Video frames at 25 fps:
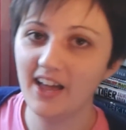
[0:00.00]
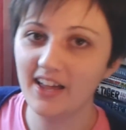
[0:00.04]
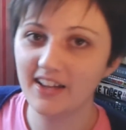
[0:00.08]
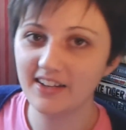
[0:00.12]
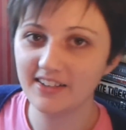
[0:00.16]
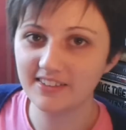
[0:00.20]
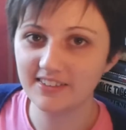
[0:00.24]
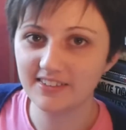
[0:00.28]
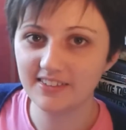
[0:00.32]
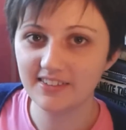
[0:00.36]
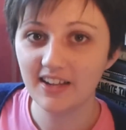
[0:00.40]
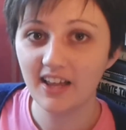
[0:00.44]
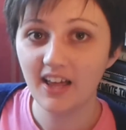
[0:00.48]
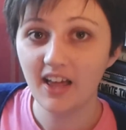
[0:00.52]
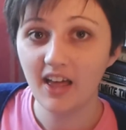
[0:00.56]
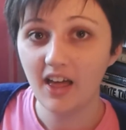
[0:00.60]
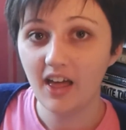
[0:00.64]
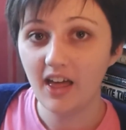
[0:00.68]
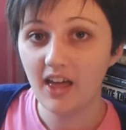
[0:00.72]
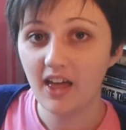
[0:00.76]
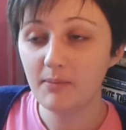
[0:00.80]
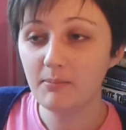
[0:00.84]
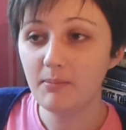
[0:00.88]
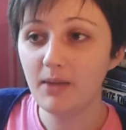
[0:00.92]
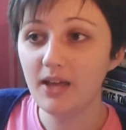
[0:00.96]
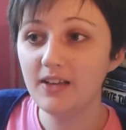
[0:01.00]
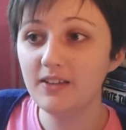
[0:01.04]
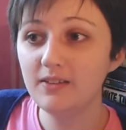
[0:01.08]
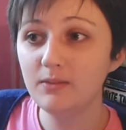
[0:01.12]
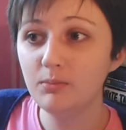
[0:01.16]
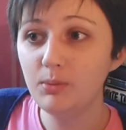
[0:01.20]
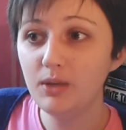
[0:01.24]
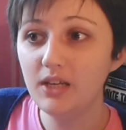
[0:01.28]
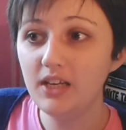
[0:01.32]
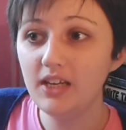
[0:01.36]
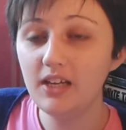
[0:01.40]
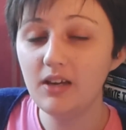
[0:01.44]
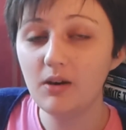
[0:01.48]
And it
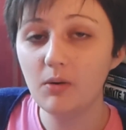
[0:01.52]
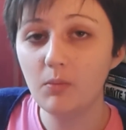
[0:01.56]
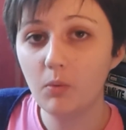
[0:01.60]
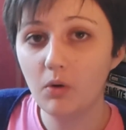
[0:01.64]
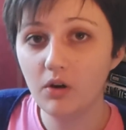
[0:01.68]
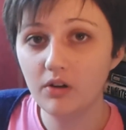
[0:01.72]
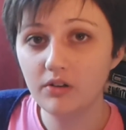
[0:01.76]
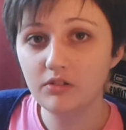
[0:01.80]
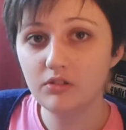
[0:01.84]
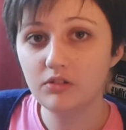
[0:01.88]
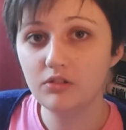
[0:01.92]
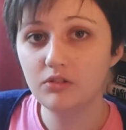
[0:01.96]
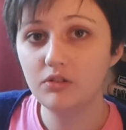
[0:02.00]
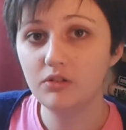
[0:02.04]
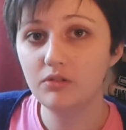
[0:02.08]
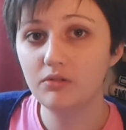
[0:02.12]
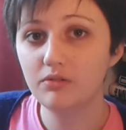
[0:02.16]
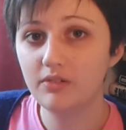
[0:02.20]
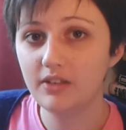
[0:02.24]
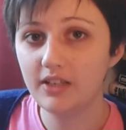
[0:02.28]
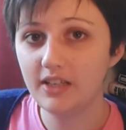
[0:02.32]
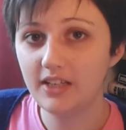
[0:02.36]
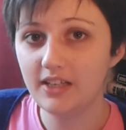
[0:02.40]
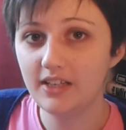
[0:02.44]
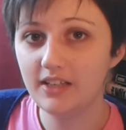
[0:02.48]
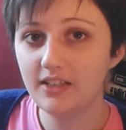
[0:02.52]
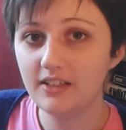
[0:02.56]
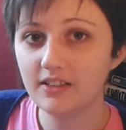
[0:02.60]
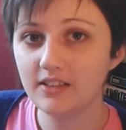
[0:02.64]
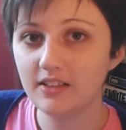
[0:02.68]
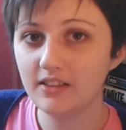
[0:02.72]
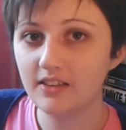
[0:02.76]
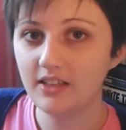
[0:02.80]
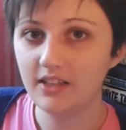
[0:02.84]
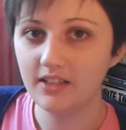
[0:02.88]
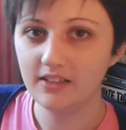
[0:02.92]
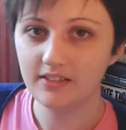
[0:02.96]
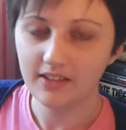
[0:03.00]
makes me want to read
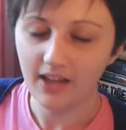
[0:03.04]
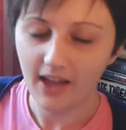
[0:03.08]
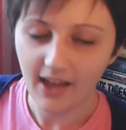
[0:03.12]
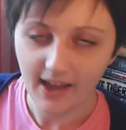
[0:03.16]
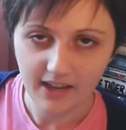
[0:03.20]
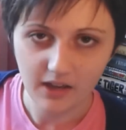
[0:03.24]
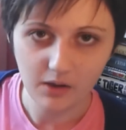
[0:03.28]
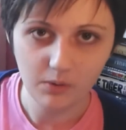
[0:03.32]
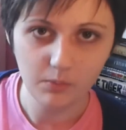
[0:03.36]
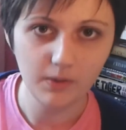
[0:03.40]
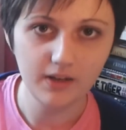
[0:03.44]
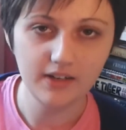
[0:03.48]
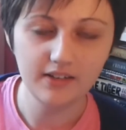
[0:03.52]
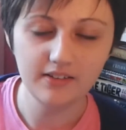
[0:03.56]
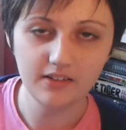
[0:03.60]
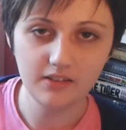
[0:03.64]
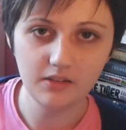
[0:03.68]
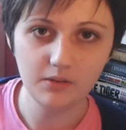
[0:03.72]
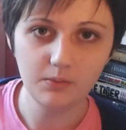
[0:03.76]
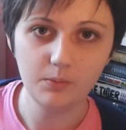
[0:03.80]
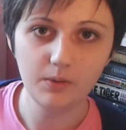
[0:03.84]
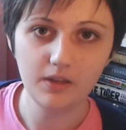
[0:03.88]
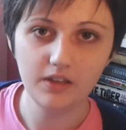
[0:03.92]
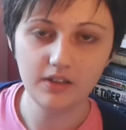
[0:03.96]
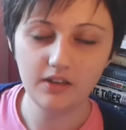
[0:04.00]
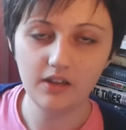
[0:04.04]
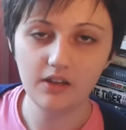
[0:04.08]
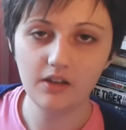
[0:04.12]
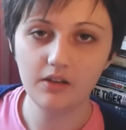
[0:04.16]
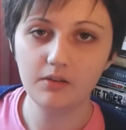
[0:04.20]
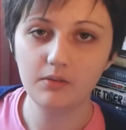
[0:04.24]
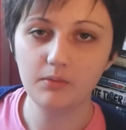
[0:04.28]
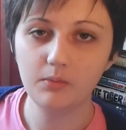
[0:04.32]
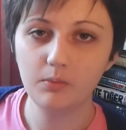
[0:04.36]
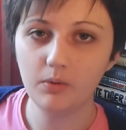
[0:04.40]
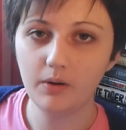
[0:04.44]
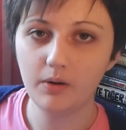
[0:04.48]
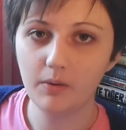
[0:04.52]
the entire Wind in the
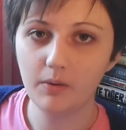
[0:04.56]
Willows.